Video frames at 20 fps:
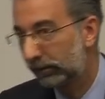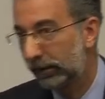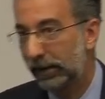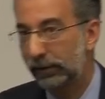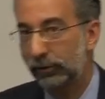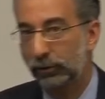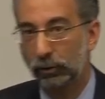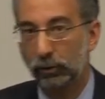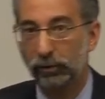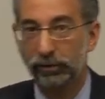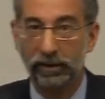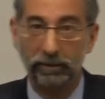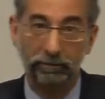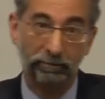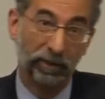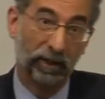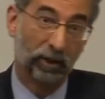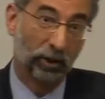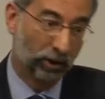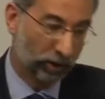they thought
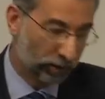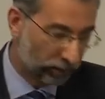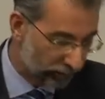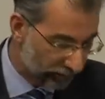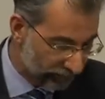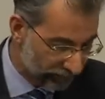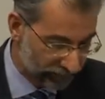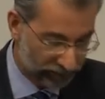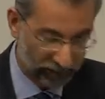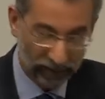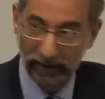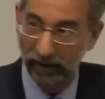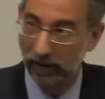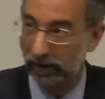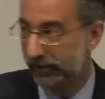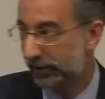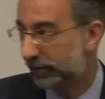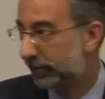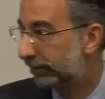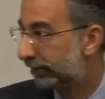that because I
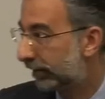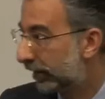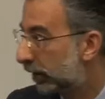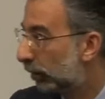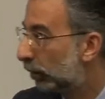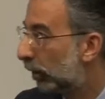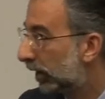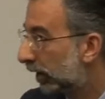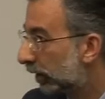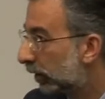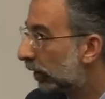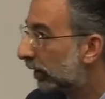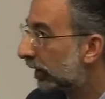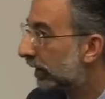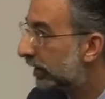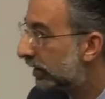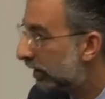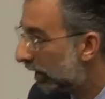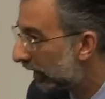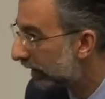answered the phone at one o'clock
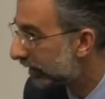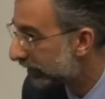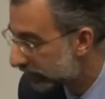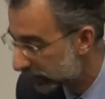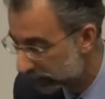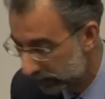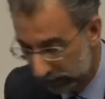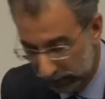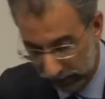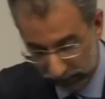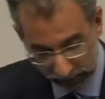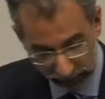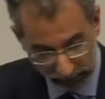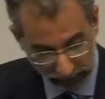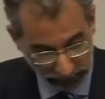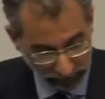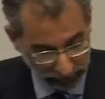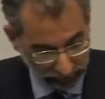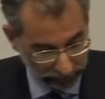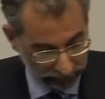at night
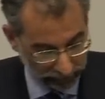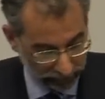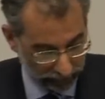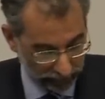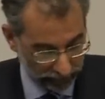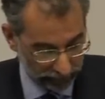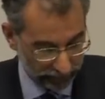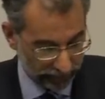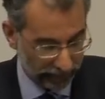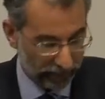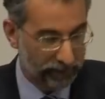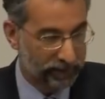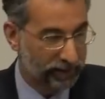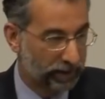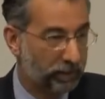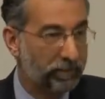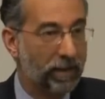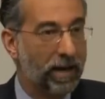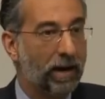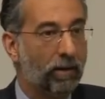that I
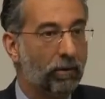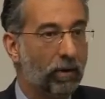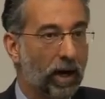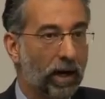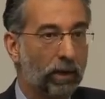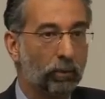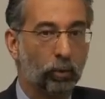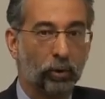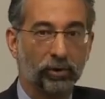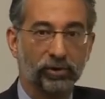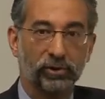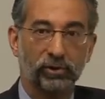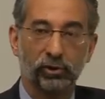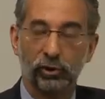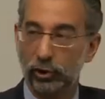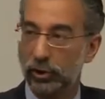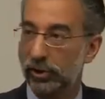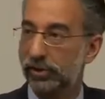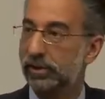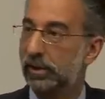somehow I
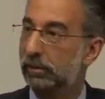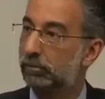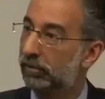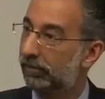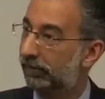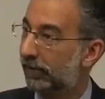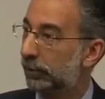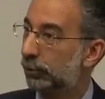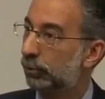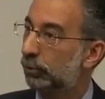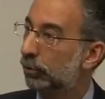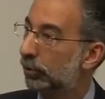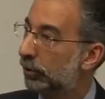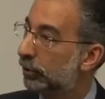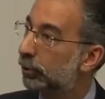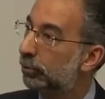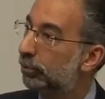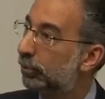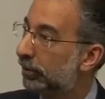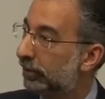wasn't just a professional
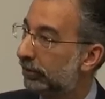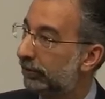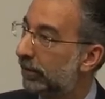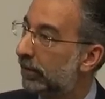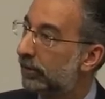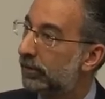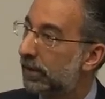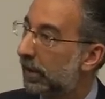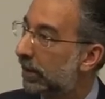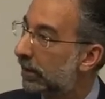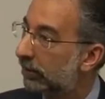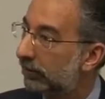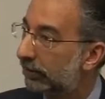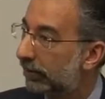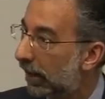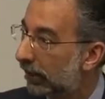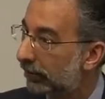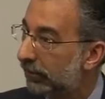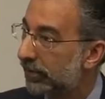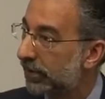lawyer who put the phone down at
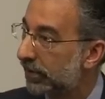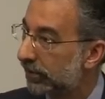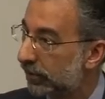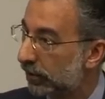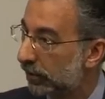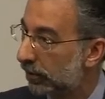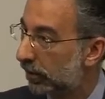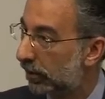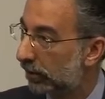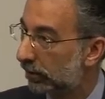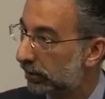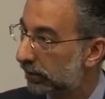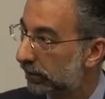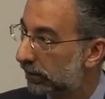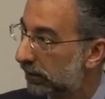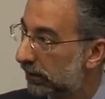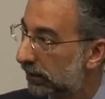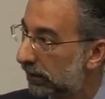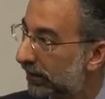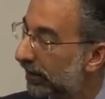five or six o'clock.
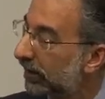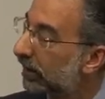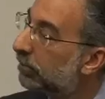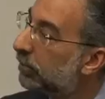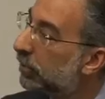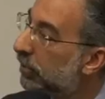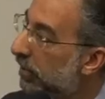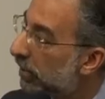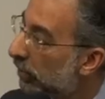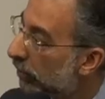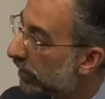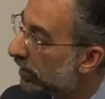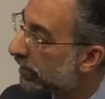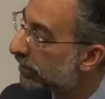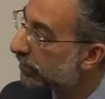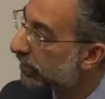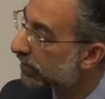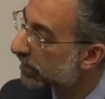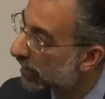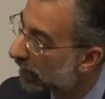The community
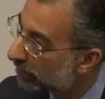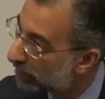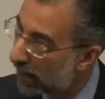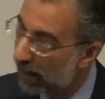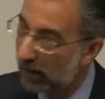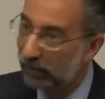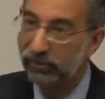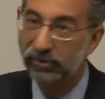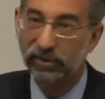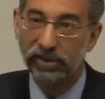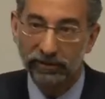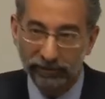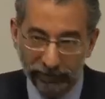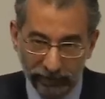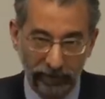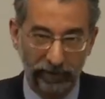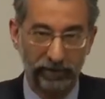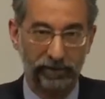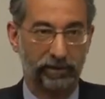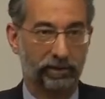lawyers were somehow
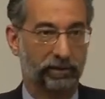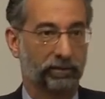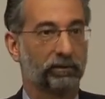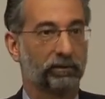different.